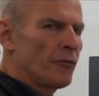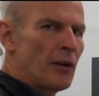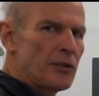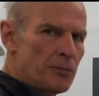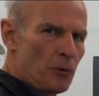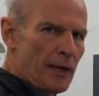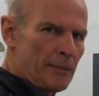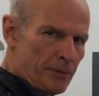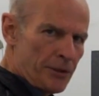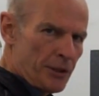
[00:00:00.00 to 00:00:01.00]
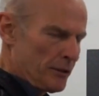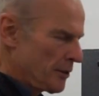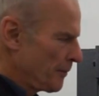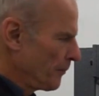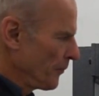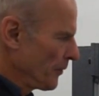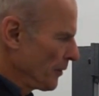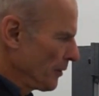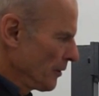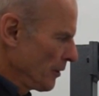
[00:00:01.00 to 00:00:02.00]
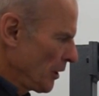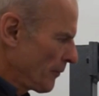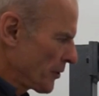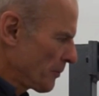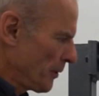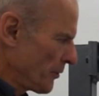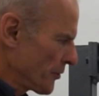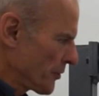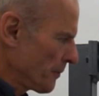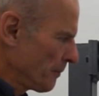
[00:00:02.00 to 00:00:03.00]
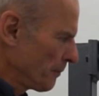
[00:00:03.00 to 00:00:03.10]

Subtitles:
Very small amplitude of response.